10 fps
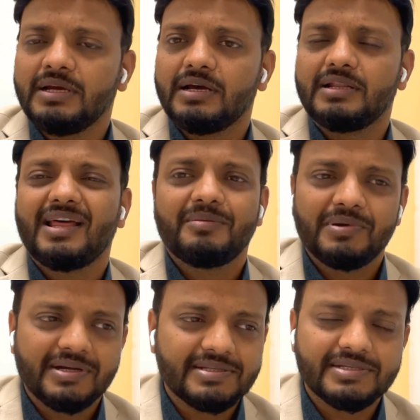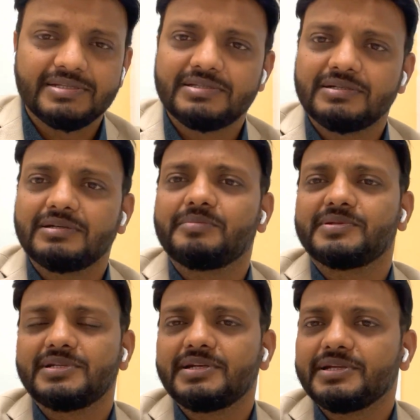normal disease
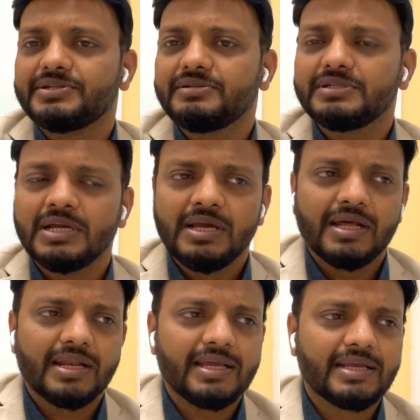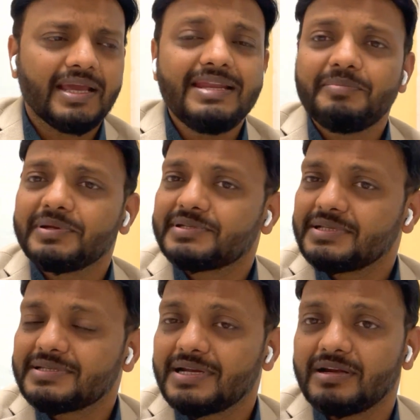presentation, like any
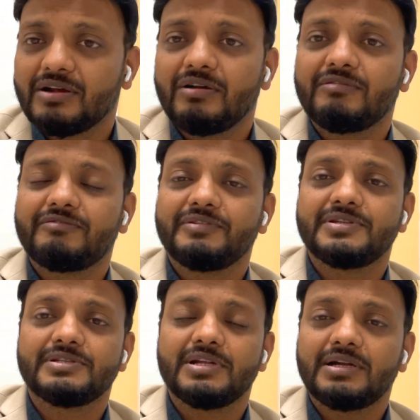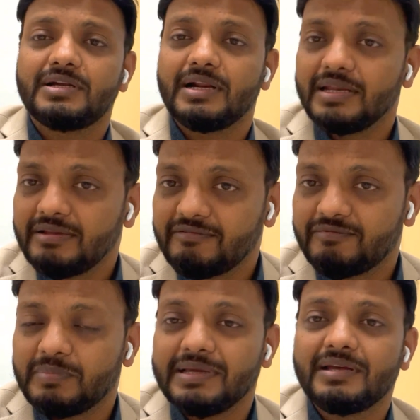persistent cough which is not
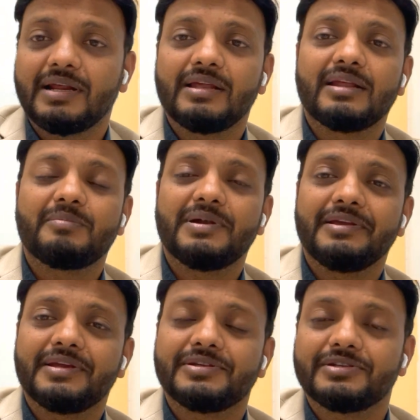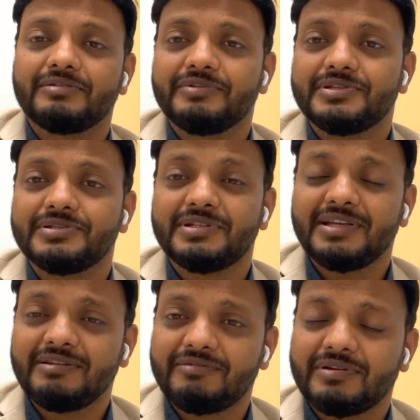relieved by a regular medication, which is
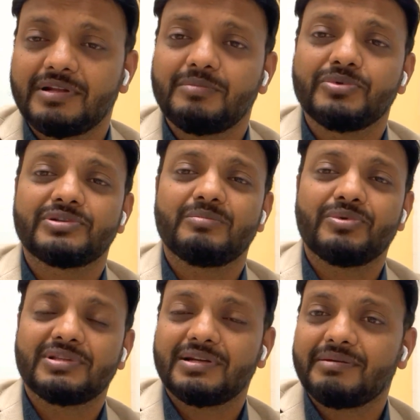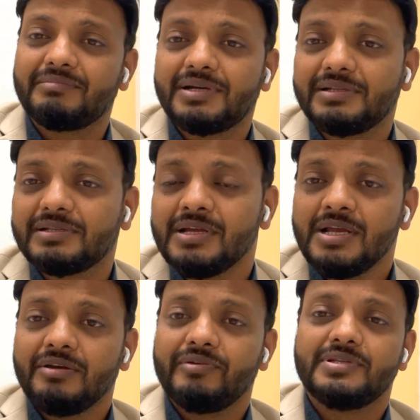there for almost more than a month,
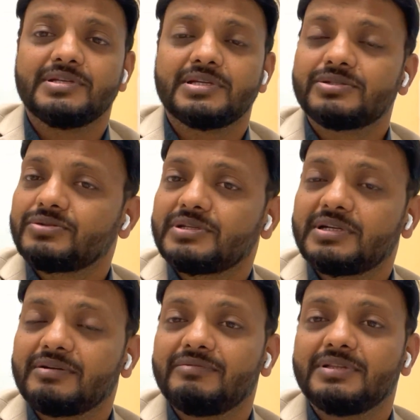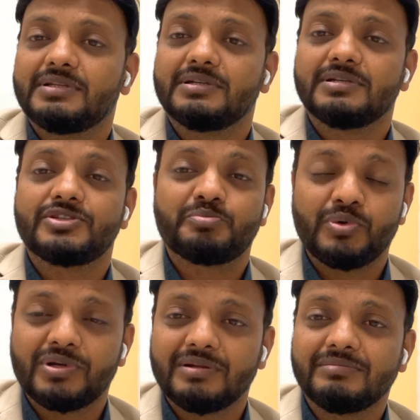which is associated with
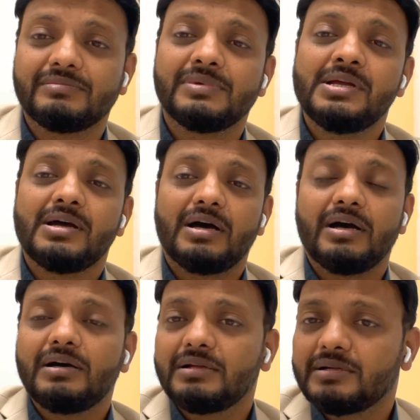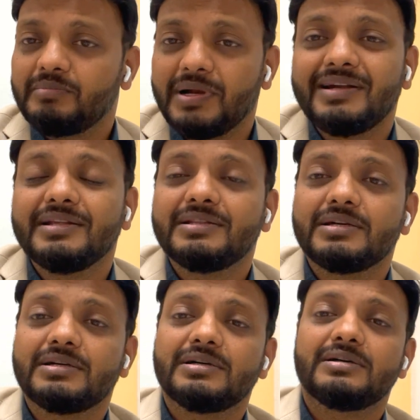sputum or blood in
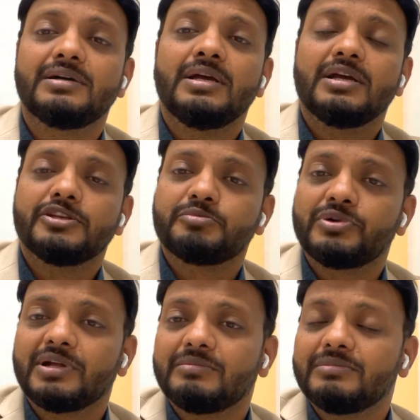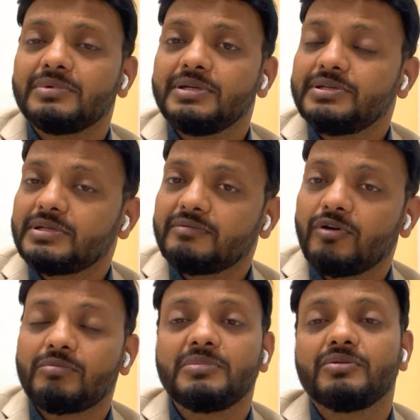the sputum, is a
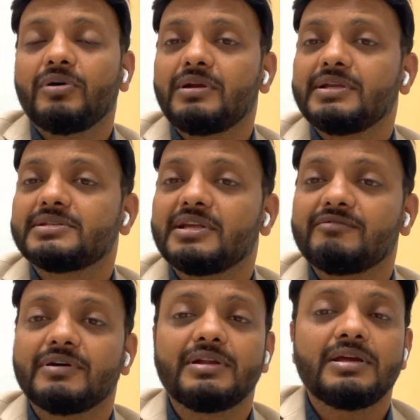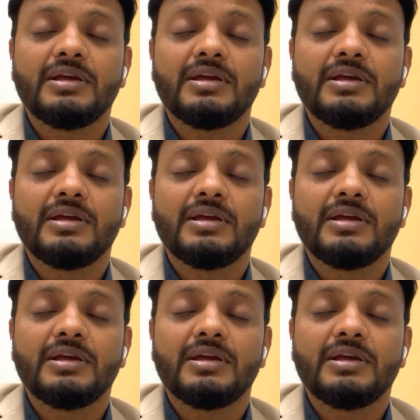warning sign for